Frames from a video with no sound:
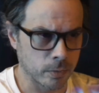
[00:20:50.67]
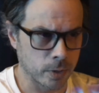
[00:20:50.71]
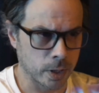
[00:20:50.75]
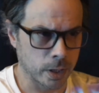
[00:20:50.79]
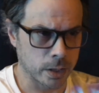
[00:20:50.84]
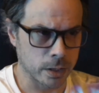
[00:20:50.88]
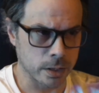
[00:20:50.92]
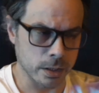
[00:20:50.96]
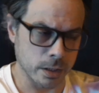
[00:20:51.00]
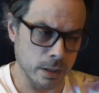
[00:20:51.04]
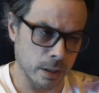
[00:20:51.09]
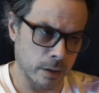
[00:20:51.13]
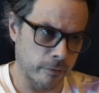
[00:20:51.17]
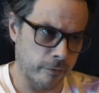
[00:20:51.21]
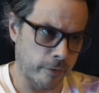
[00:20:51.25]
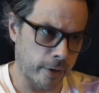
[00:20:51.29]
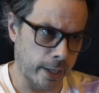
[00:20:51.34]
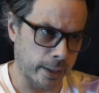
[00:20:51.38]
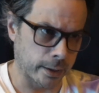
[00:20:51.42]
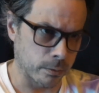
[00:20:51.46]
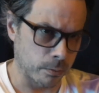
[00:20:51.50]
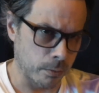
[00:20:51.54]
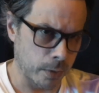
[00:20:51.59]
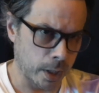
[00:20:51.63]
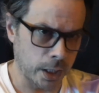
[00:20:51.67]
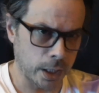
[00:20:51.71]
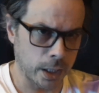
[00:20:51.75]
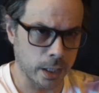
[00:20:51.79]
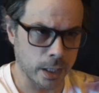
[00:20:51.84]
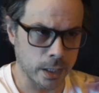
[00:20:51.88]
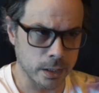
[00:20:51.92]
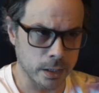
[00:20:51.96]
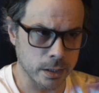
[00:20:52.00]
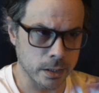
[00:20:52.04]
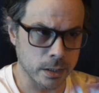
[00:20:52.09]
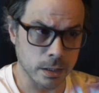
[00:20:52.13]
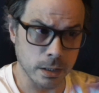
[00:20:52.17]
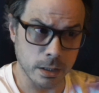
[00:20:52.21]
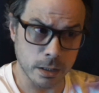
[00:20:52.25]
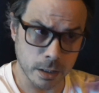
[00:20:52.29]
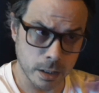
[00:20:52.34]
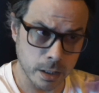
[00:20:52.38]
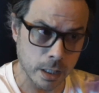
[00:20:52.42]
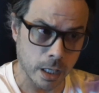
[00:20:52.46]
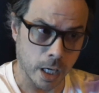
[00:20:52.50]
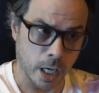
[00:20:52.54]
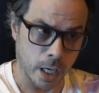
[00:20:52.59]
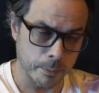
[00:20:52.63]
It's, in fact, many cases,
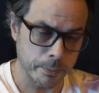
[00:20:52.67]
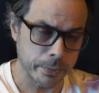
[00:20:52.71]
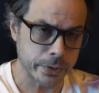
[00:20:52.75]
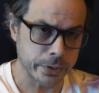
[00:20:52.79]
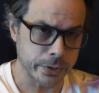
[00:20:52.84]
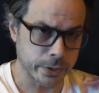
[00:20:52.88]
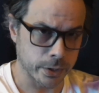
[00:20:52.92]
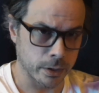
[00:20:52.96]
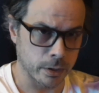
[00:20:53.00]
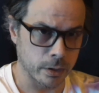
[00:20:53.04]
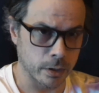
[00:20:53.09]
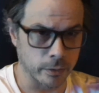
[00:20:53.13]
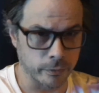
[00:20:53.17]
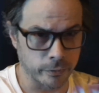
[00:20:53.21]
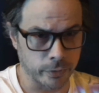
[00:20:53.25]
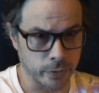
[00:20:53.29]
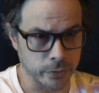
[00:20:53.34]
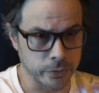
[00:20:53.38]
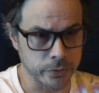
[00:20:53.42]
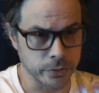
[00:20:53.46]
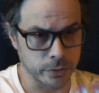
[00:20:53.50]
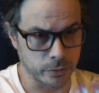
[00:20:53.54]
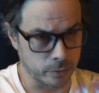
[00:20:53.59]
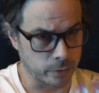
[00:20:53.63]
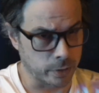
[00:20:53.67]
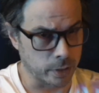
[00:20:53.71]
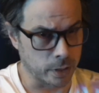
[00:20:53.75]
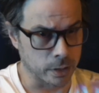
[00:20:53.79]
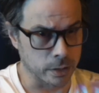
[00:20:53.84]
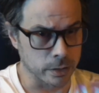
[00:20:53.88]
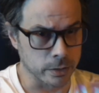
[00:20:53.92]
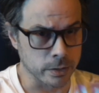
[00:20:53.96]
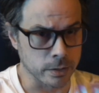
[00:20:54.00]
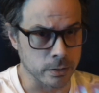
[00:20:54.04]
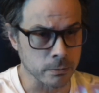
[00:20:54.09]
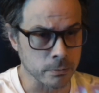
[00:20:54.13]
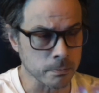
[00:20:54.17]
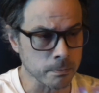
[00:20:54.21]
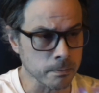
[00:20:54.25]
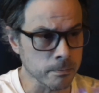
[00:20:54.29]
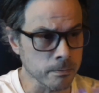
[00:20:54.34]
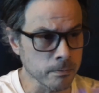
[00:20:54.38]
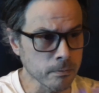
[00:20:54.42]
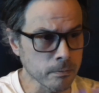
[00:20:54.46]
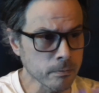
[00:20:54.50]
it's the opposite of those two things.